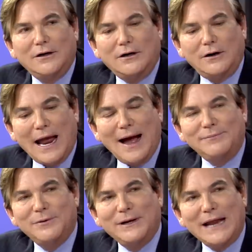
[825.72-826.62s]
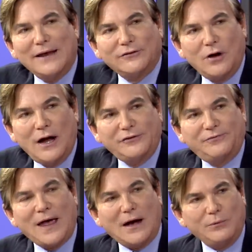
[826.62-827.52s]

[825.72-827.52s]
Her abdomen yeah. has lost fat.